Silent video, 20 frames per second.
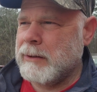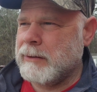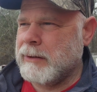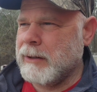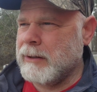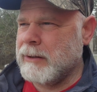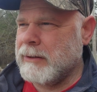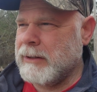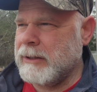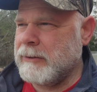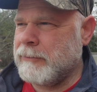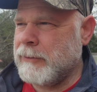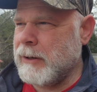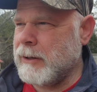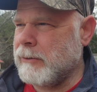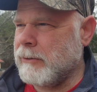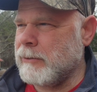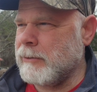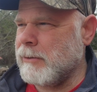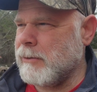Get a
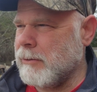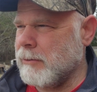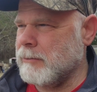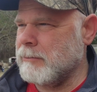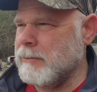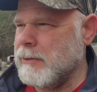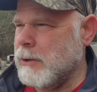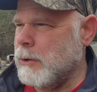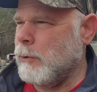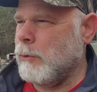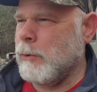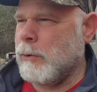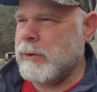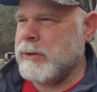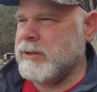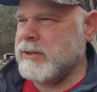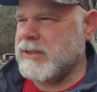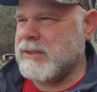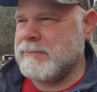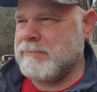defeather, or
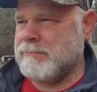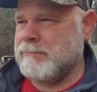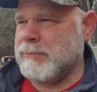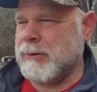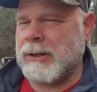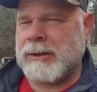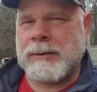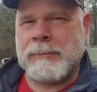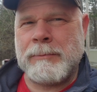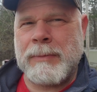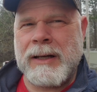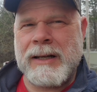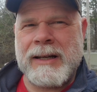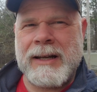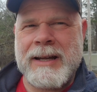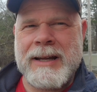you just pluck them by